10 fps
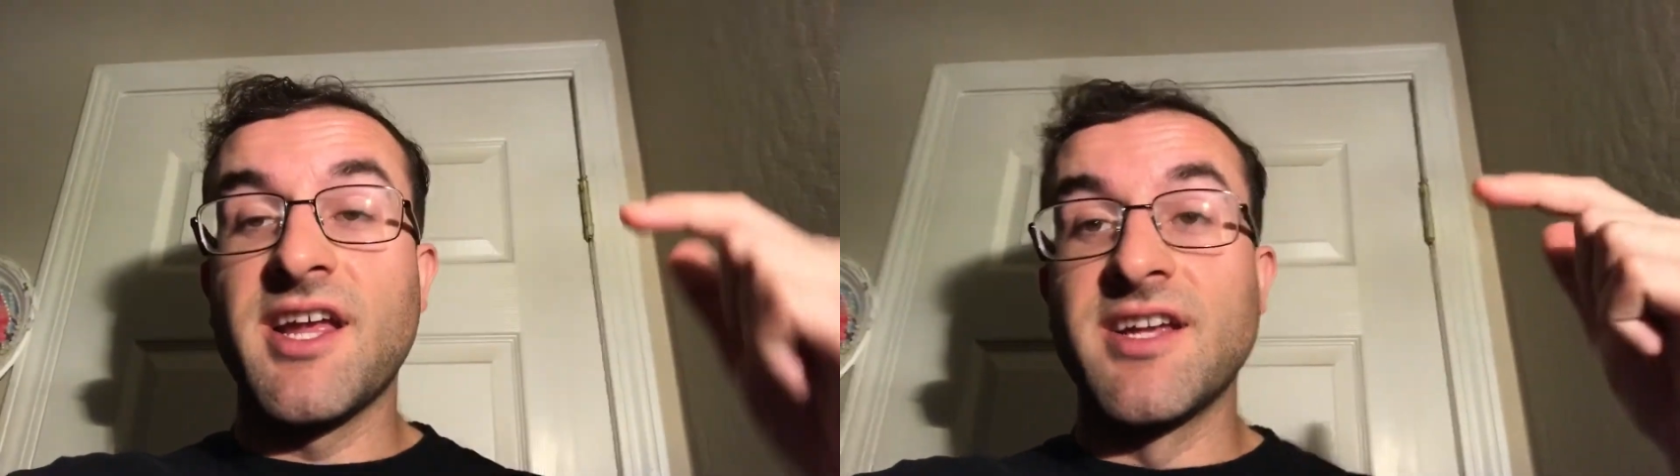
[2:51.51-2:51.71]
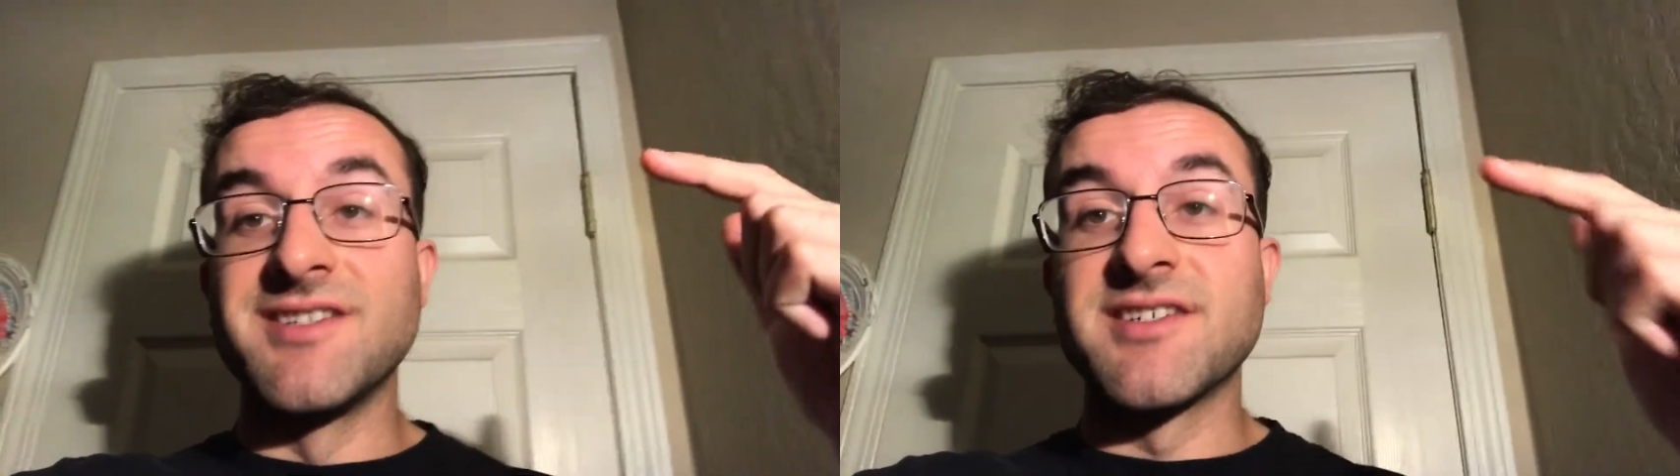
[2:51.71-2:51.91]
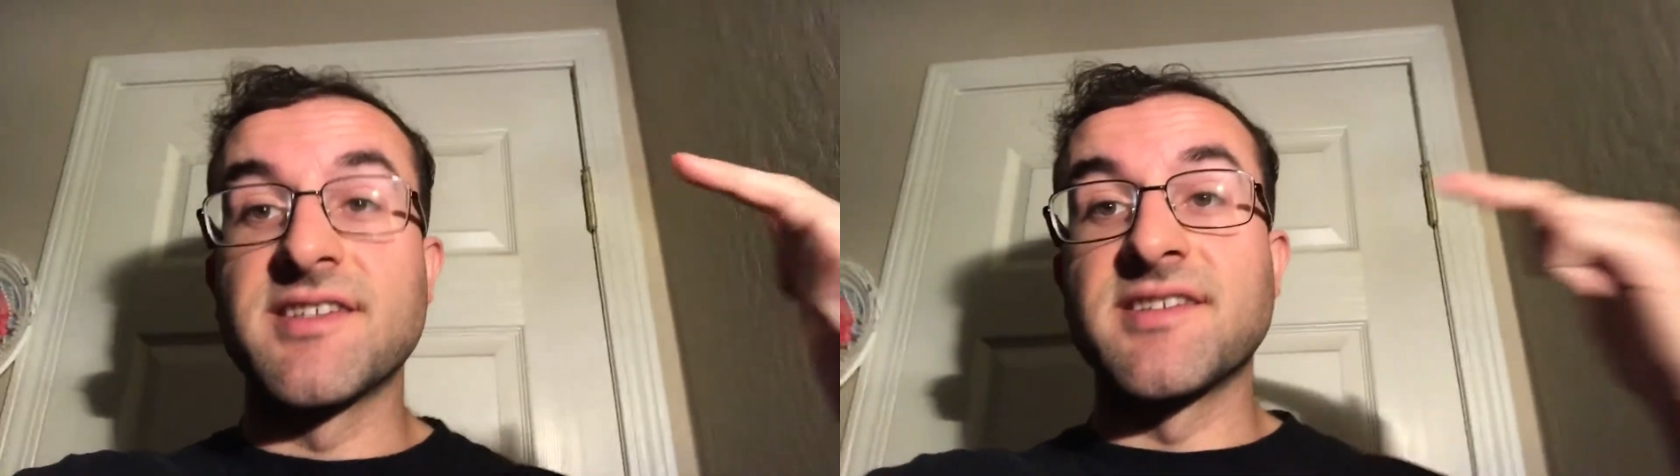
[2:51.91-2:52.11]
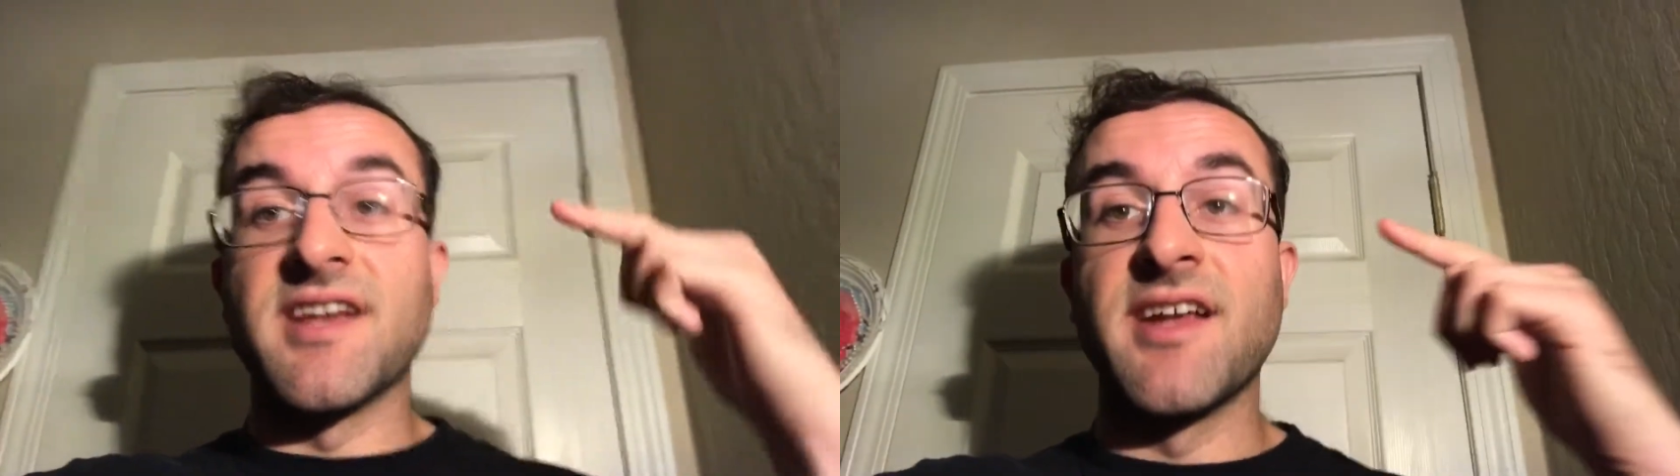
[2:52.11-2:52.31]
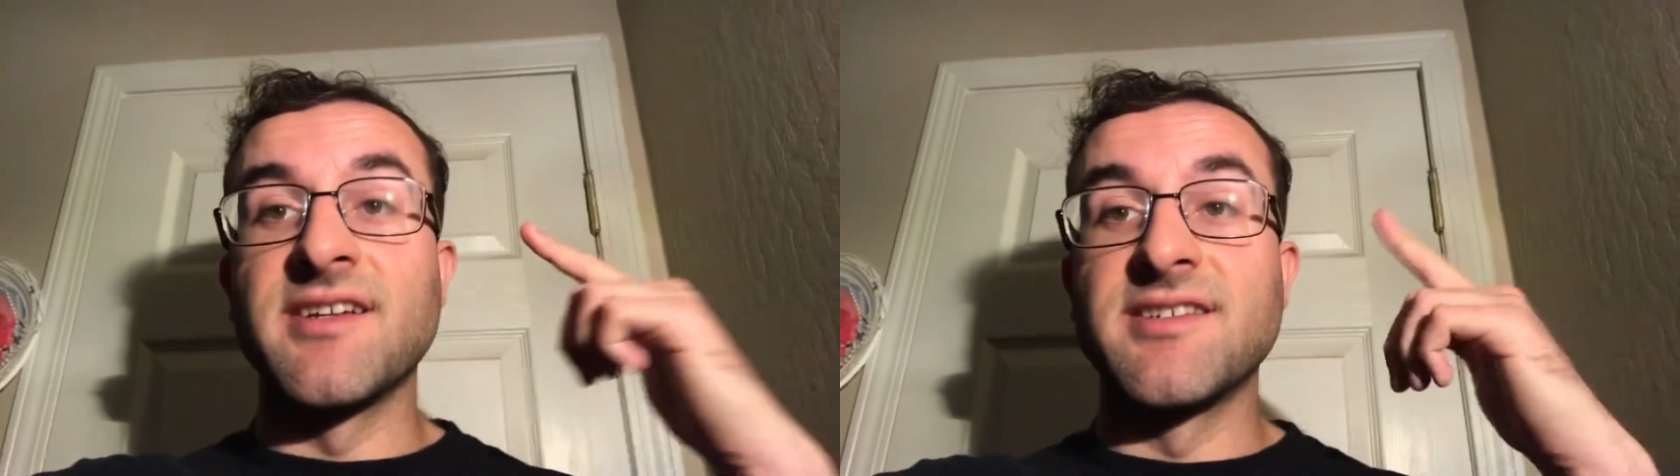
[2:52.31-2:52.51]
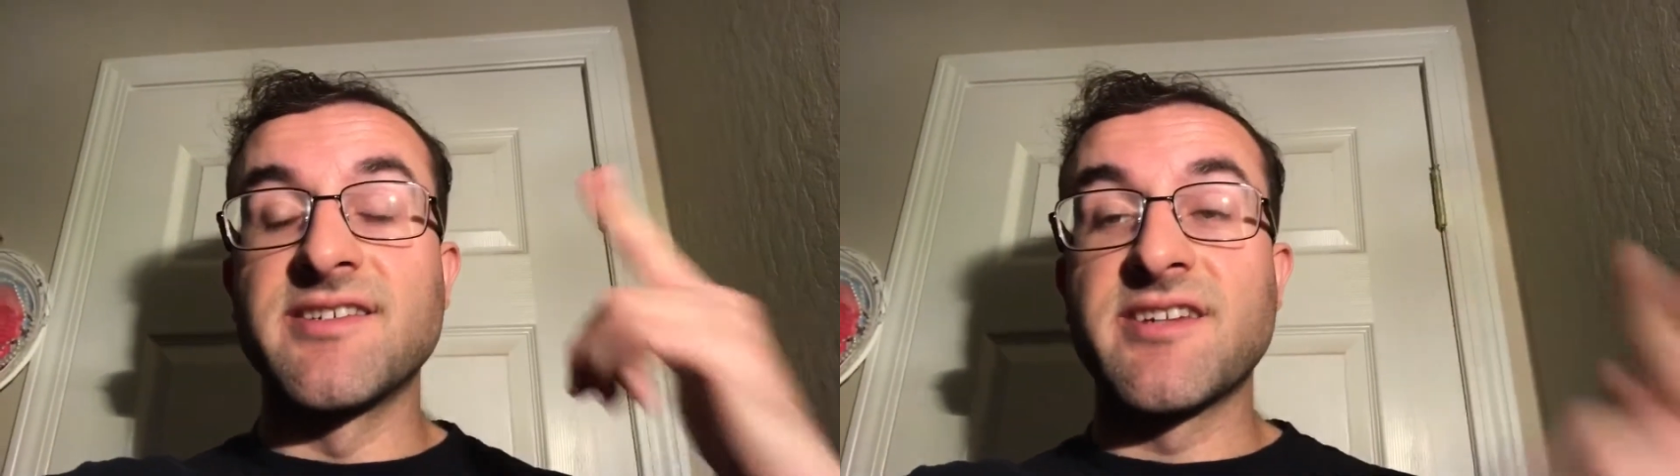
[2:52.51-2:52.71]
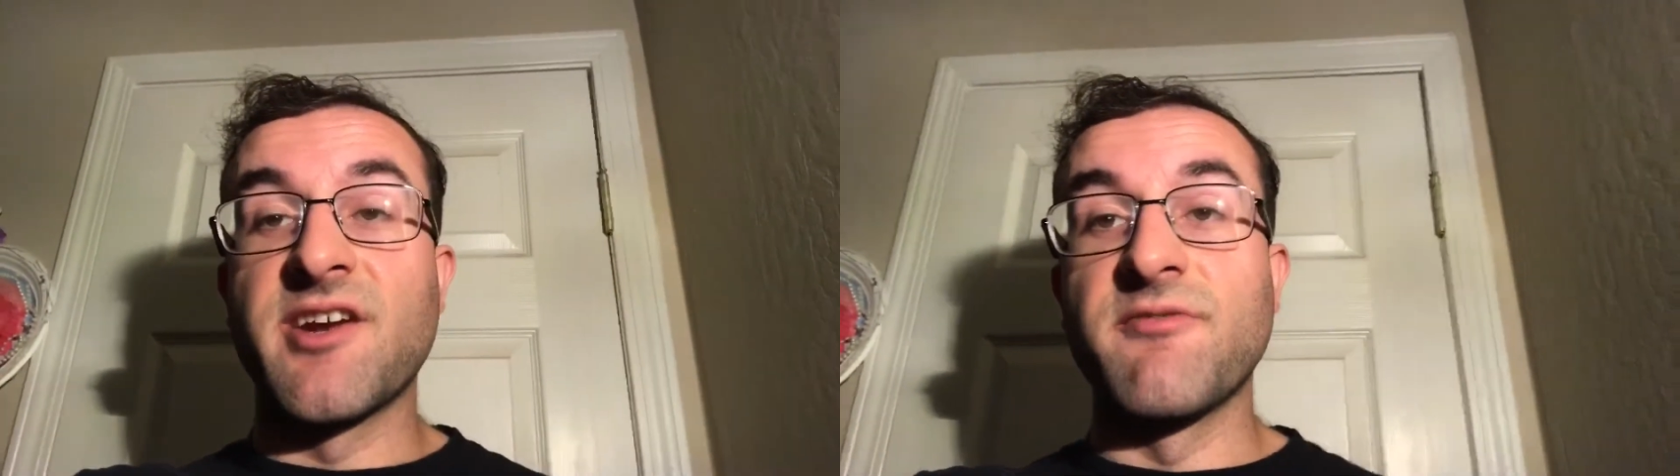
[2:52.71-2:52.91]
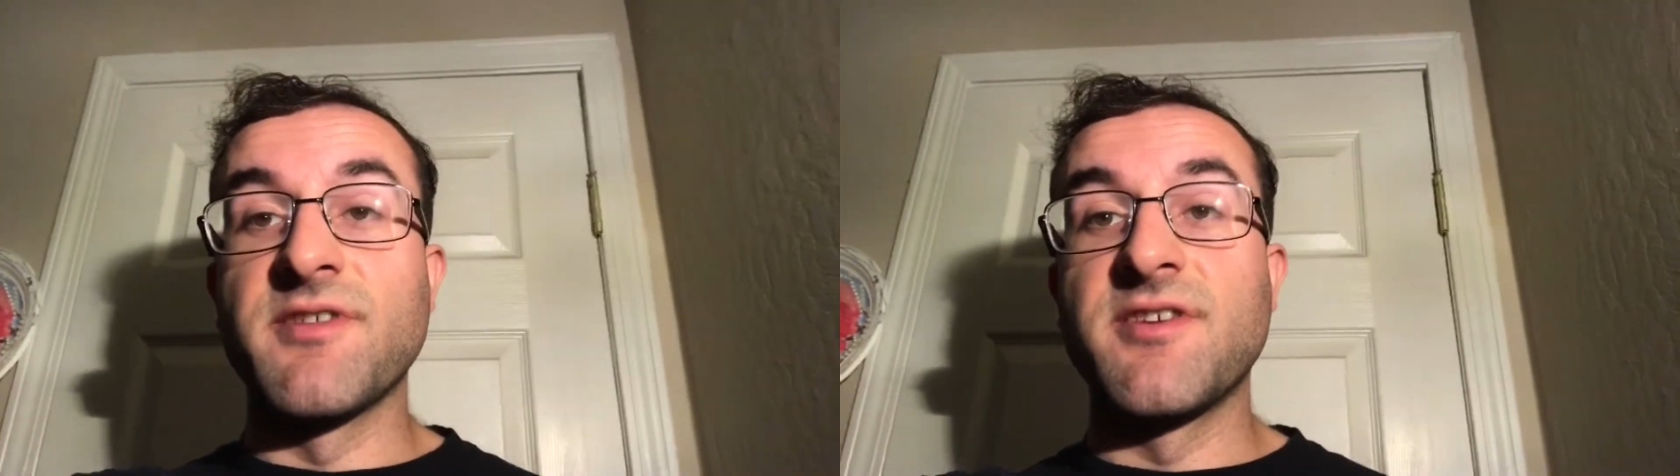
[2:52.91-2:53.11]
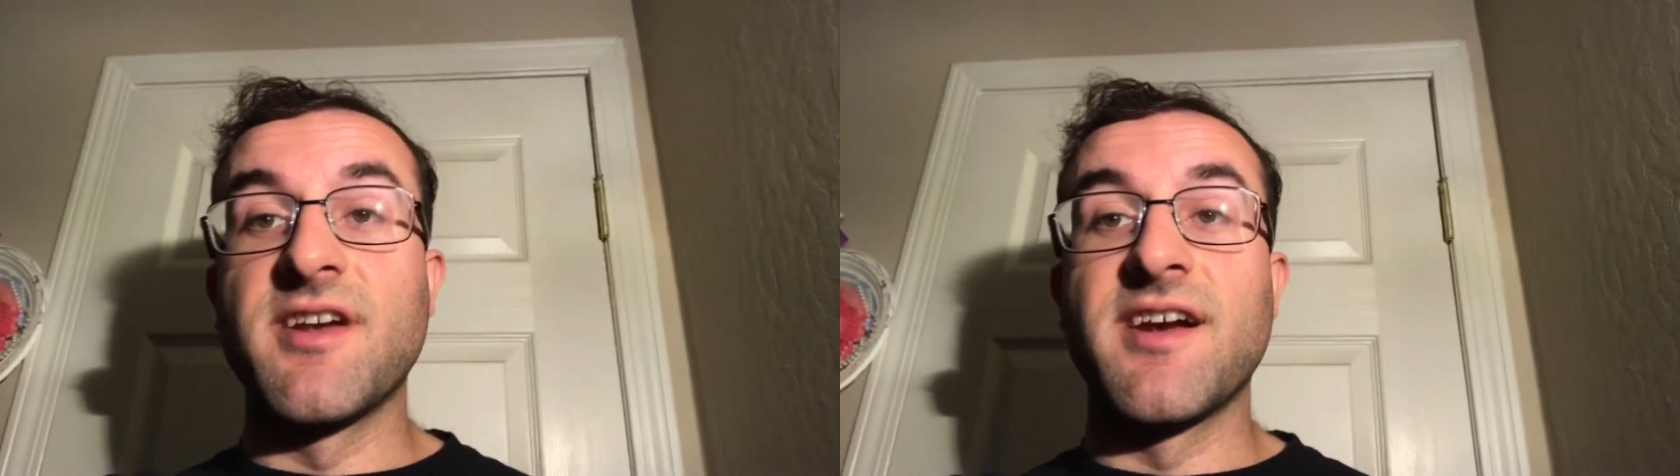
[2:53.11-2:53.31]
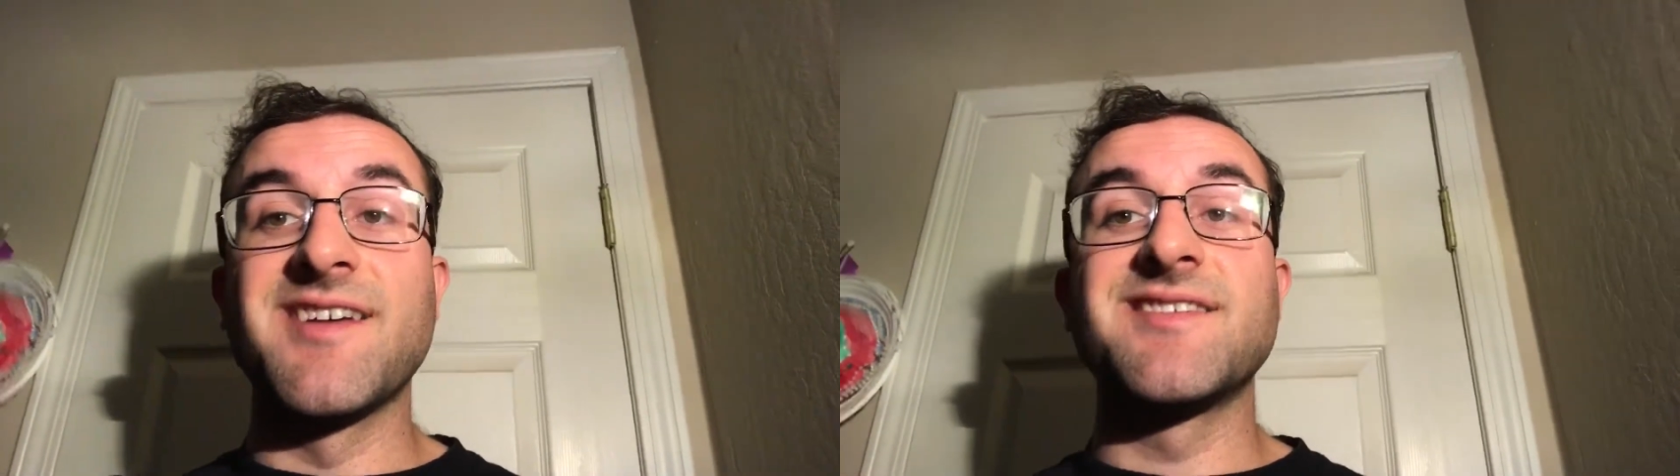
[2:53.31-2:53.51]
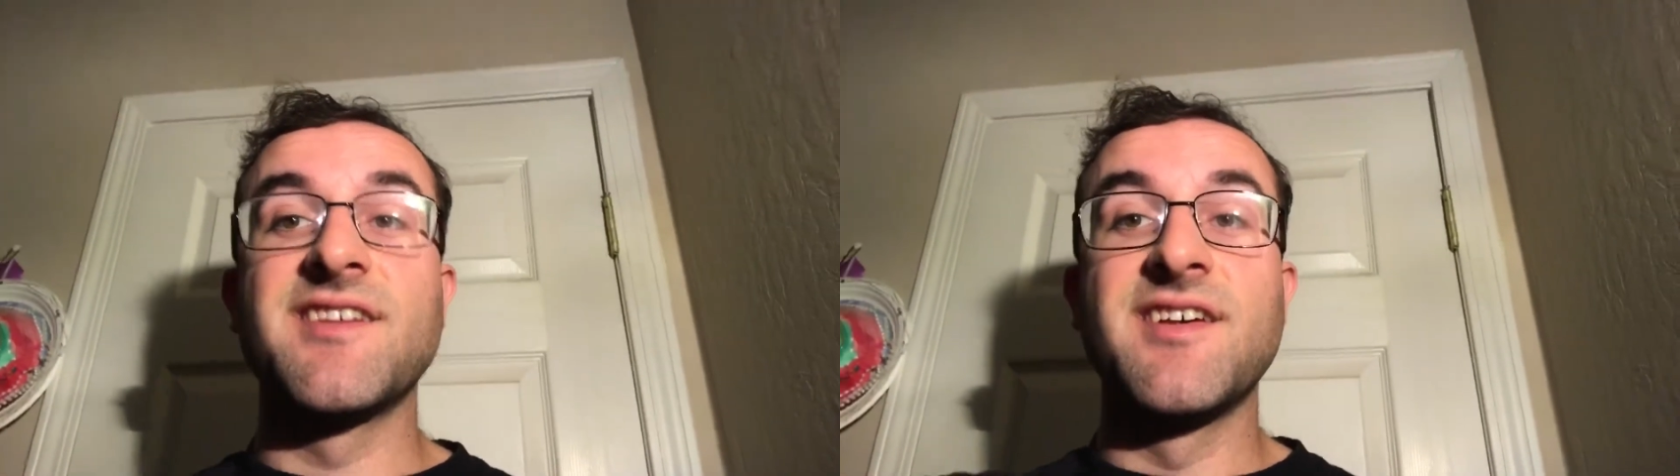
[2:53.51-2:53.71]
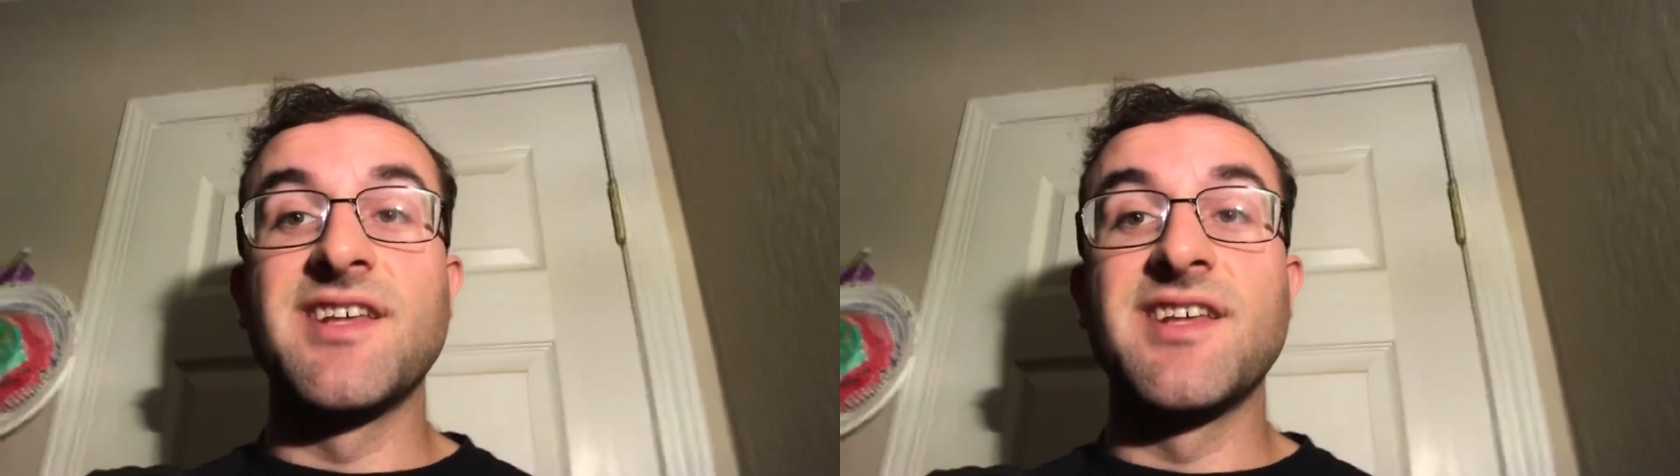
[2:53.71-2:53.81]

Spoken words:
and just excited to share with you guys